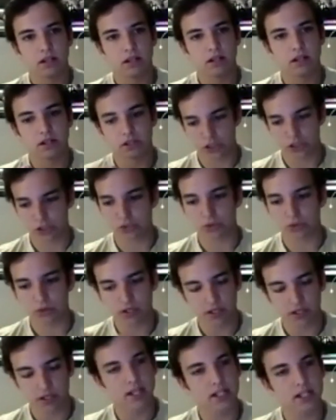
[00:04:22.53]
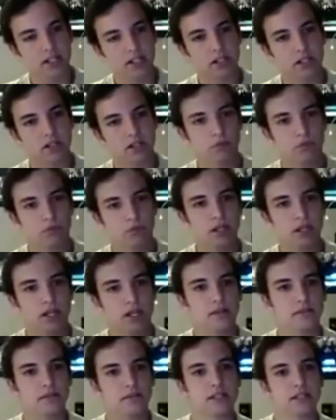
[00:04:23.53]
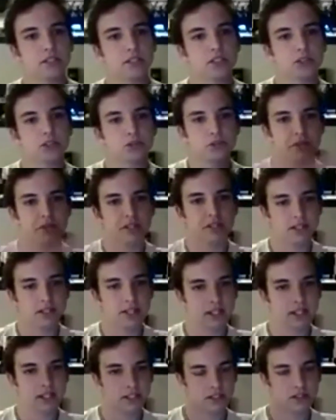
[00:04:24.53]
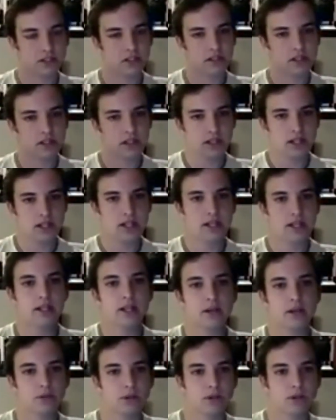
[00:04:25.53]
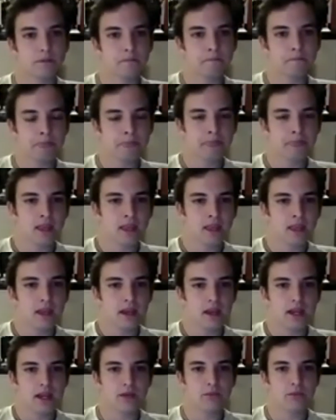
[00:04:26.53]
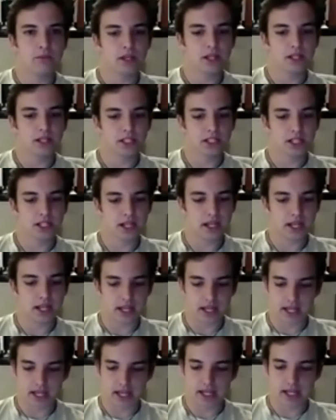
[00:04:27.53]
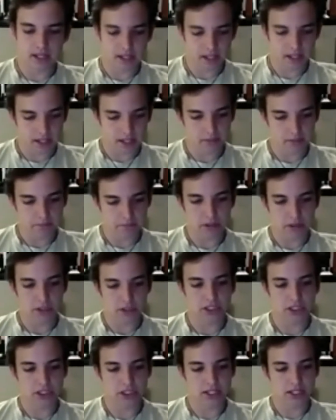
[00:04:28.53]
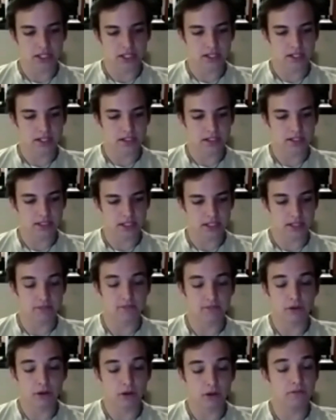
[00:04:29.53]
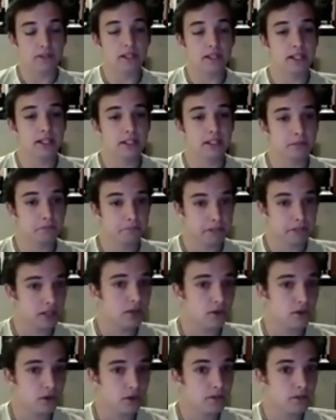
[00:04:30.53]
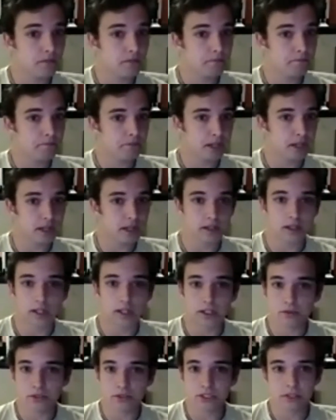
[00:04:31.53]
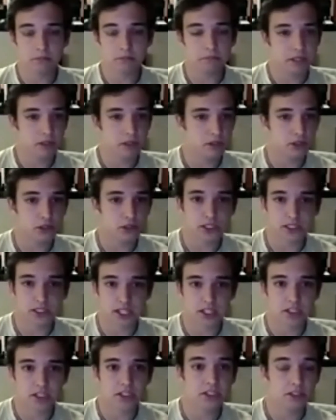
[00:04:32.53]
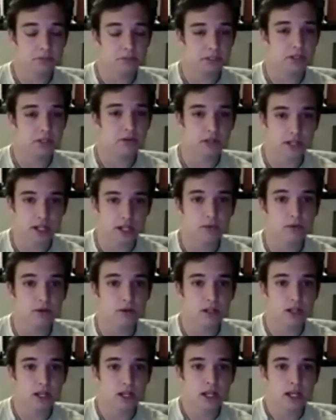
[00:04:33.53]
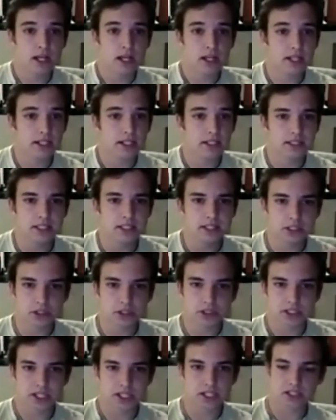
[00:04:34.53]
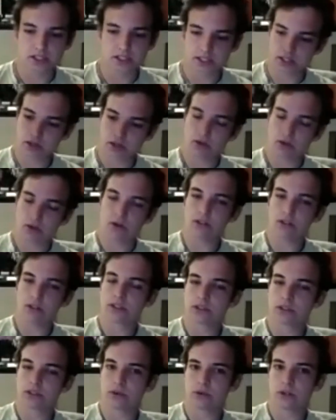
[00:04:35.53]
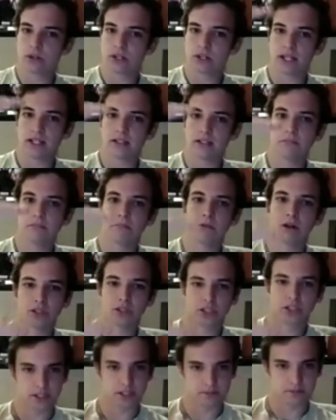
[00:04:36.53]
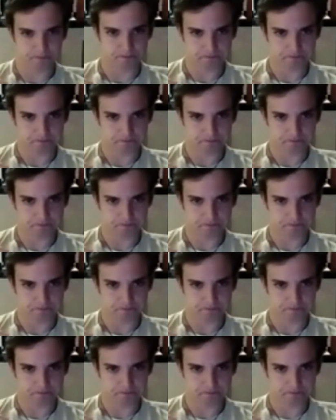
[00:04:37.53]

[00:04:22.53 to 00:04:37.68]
control the ledger, we have a distributed ledger network in which any person that is involved in the Bitcoin and using Bitcoin transactions in the Bitcoin network can see the transactions. They're all stored in the blockchain.